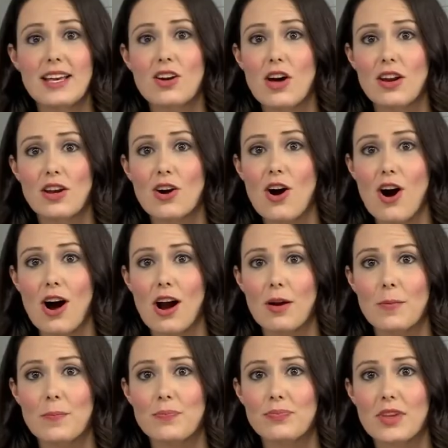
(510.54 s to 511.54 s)
like on a
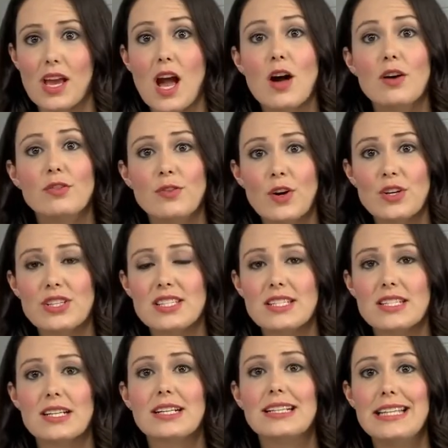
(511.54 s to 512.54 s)
car.
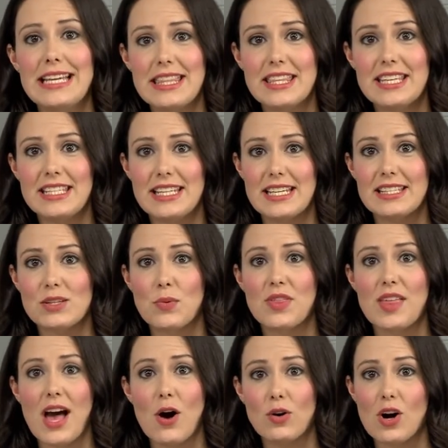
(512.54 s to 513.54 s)
First, clean the disc
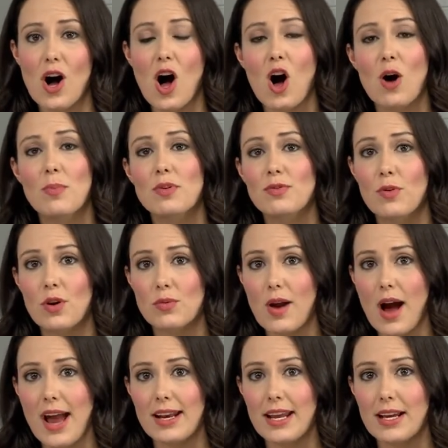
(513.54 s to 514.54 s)
with alcohol before
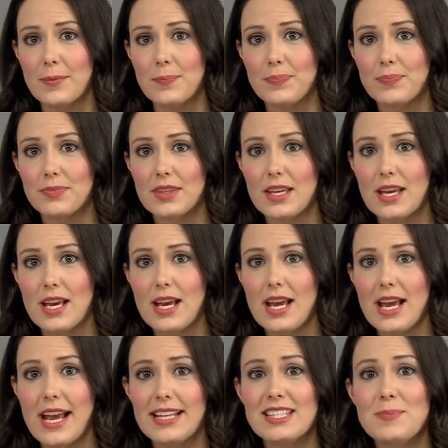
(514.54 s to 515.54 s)
riding.
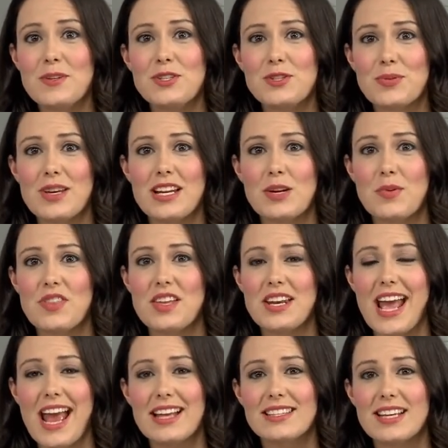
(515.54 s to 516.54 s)
It's been treated with an
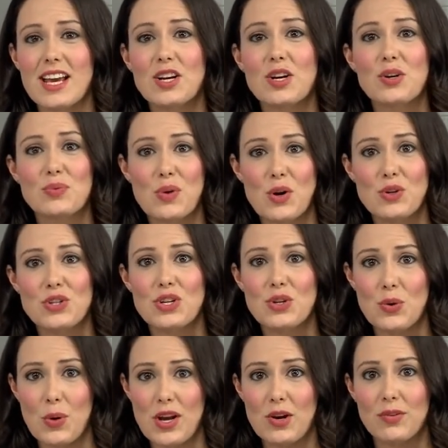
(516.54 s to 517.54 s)
anti-corrosion
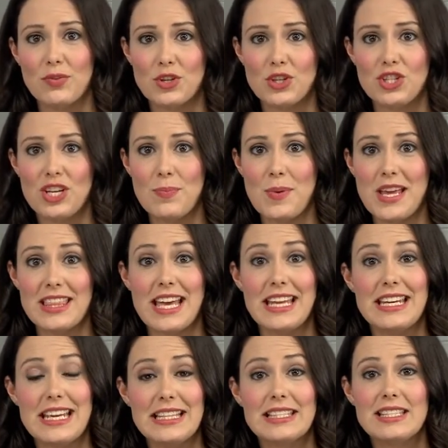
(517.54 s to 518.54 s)
oil for shipping that
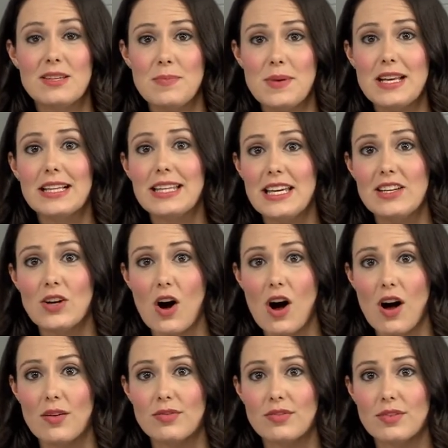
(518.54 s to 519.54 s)
needs to be cleaned
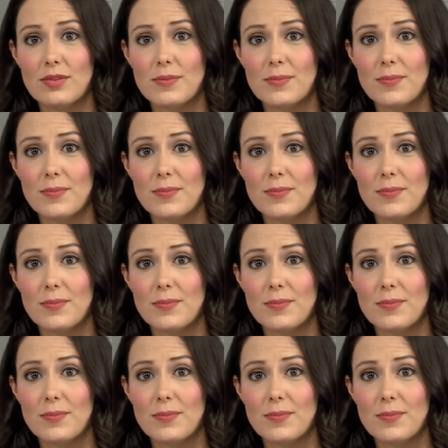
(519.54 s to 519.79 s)
off.